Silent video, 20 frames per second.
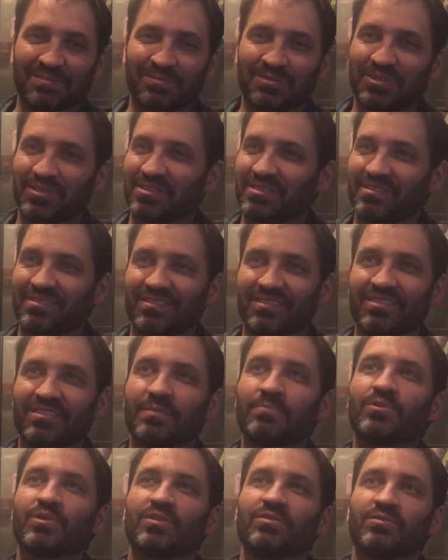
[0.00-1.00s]
just
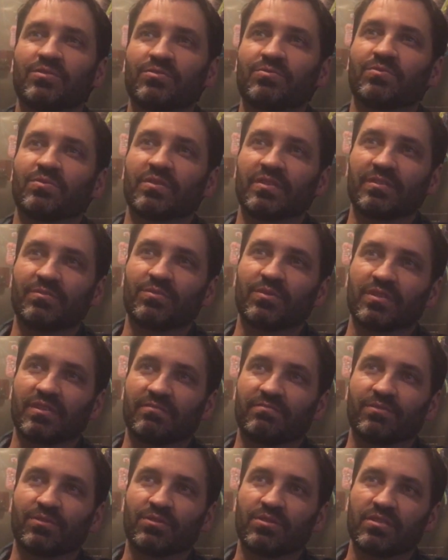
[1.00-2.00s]
someone who's really,
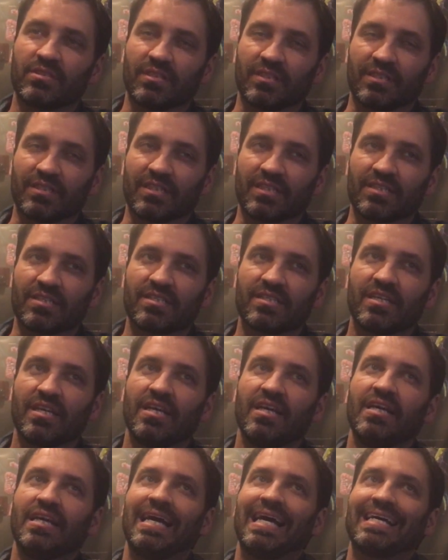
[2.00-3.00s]
really versed at this.
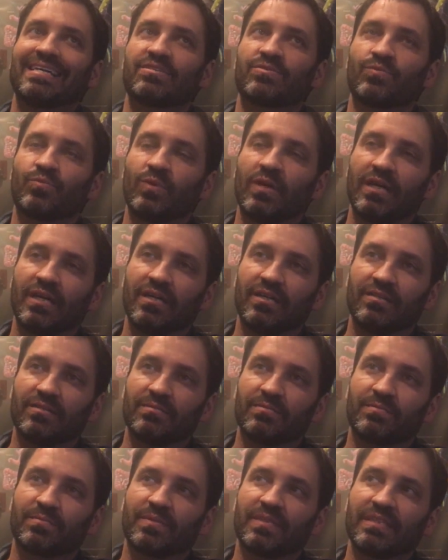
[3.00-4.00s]
As
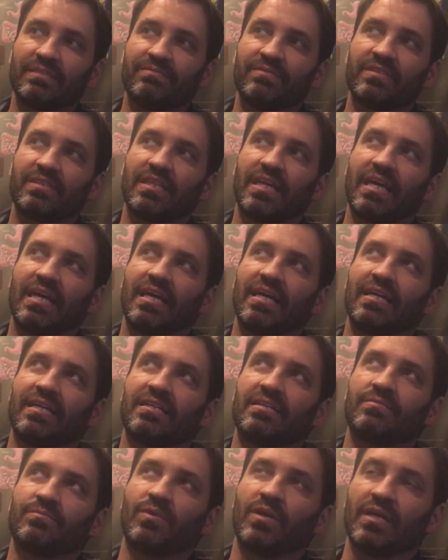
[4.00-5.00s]
well, given
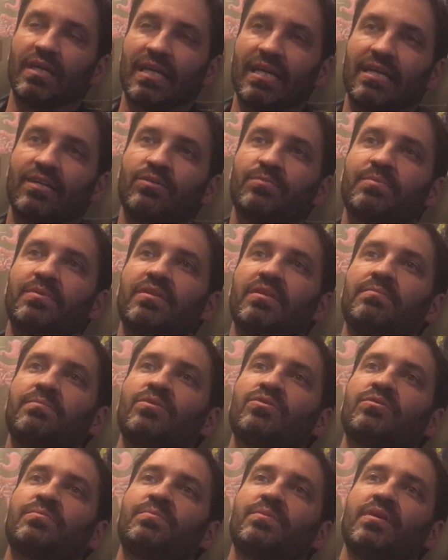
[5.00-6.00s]
that while I had opened up
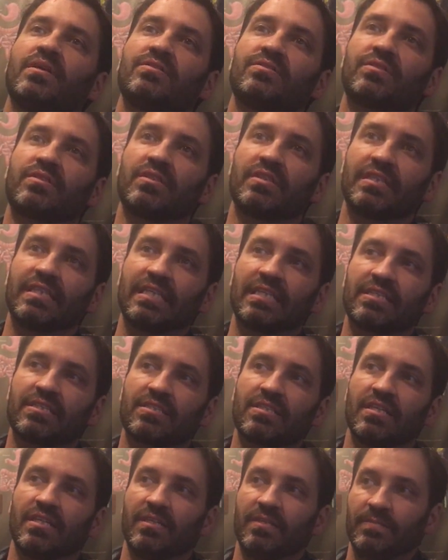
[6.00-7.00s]
multiple other
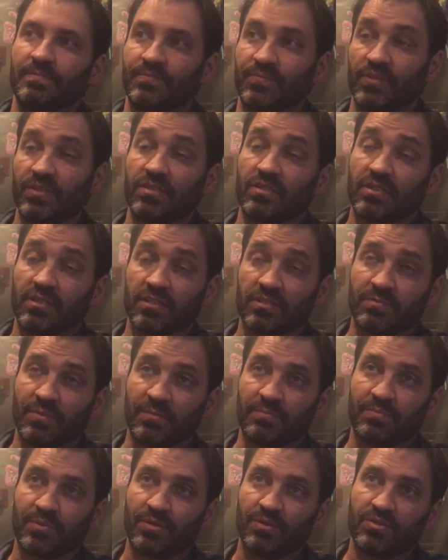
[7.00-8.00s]
clinics, this clinic's
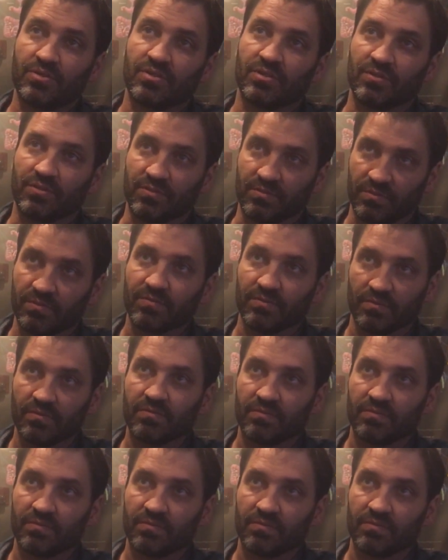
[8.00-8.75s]
my personal